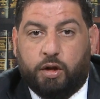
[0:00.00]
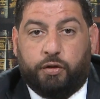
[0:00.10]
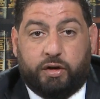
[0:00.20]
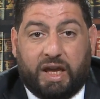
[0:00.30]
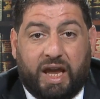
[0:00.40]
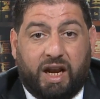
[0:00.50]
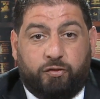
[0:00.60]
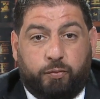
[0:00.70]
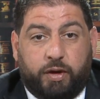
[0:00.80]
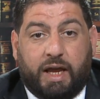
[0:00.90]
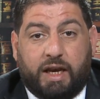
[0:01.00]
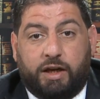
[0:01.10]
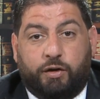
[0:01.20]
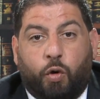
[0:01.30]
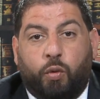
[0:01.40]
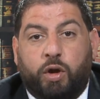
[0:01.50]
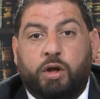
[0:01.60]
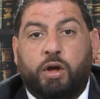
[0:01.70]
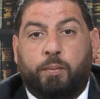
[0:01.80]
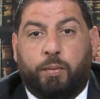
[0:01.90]
there can't have been any
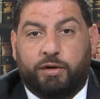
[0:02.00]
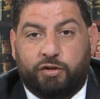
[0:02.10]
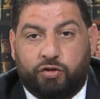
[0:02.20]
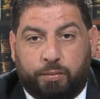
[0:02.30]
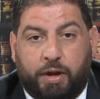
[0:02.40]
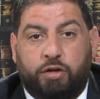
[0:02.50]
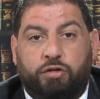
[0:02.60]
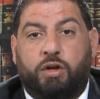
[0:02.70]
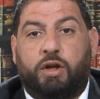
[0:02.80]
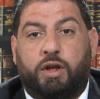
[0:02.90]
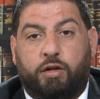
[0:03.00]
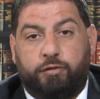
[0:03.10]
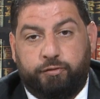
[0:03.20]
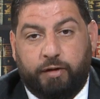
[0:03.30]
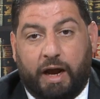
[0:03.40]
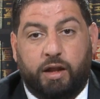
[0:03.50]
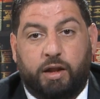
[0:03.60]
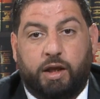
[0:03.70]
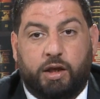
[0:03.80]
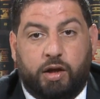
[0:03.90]
knowing participation in the
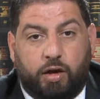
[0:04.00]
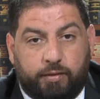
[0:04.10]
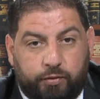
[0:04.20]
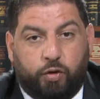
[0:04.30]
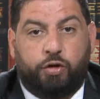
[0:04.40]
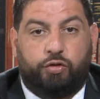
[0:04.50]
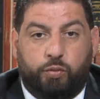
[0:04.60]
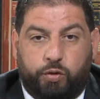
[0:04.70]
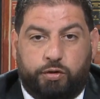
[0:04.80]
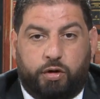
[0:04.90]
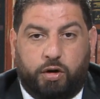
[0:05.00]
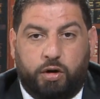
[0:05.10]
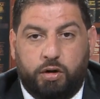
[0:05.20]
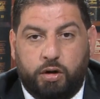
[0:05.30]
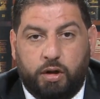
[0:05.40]
filing of a fraudulent return,